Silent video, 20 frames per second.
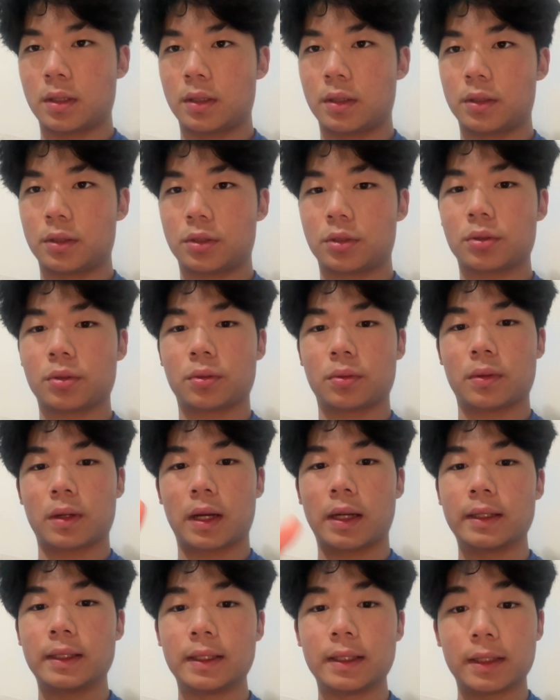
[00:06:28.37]
So
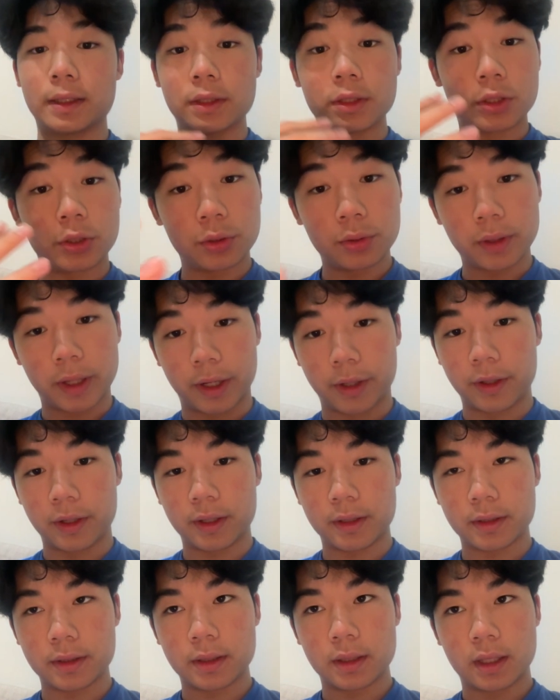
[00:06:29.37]
I needed two
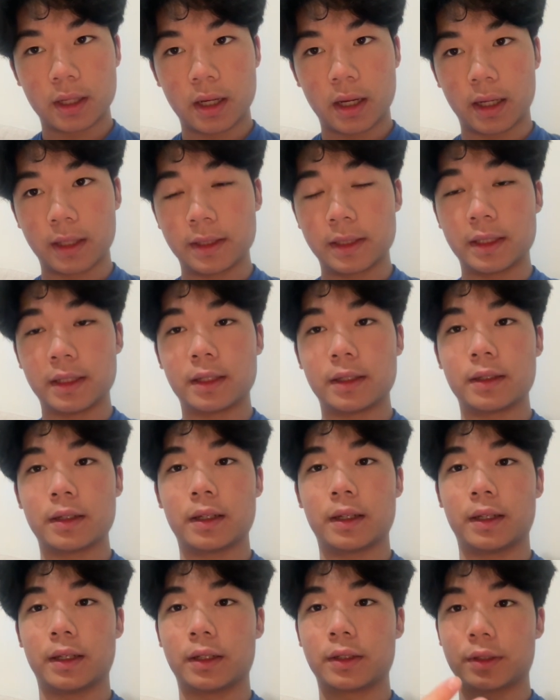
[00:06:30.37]
area. I needed
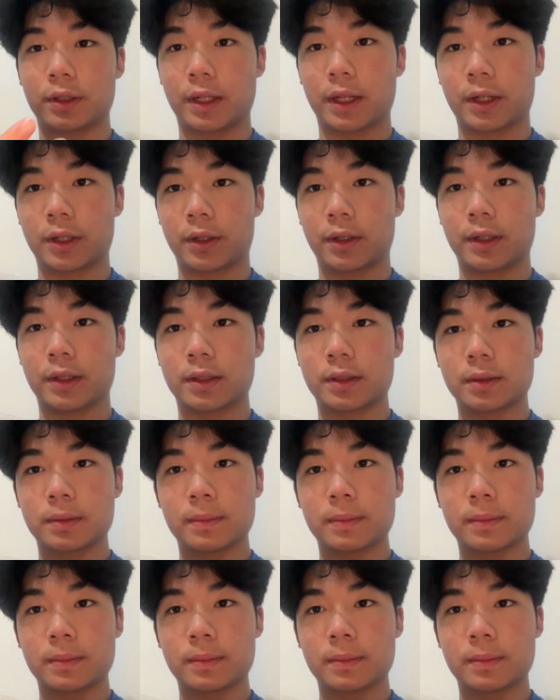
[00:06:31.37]
another area.